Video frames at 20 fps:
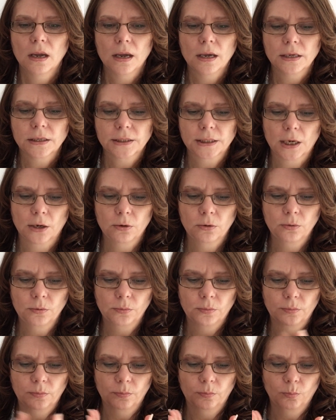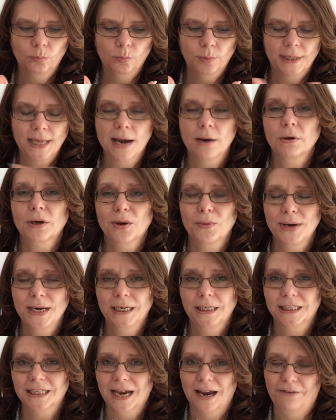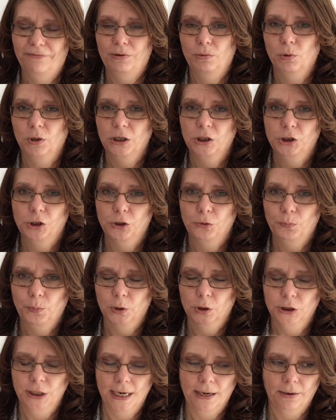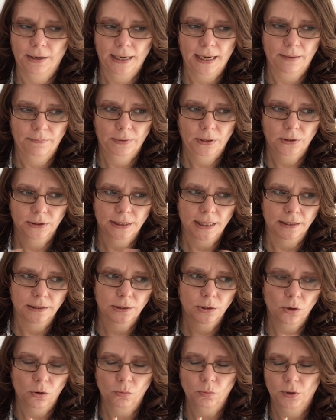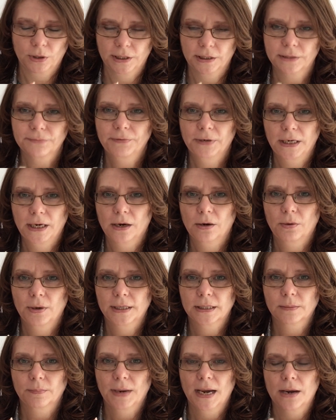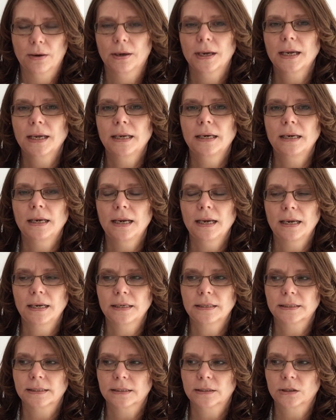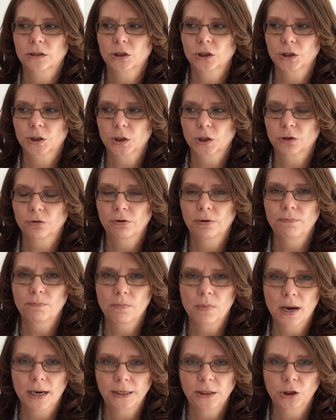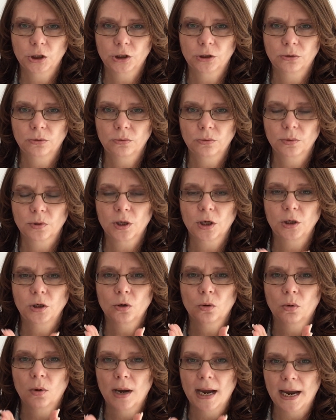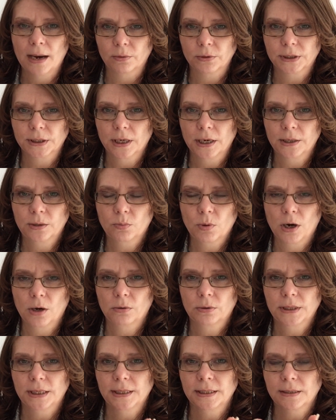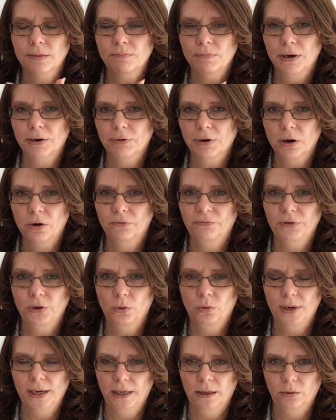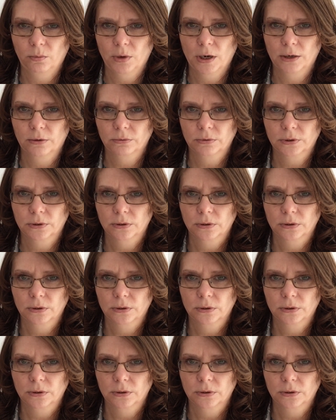So without going into Everyone Is You pushed out again, because that's not what this video is about, it is just to remind you that your outside world is a mirror of your inner world.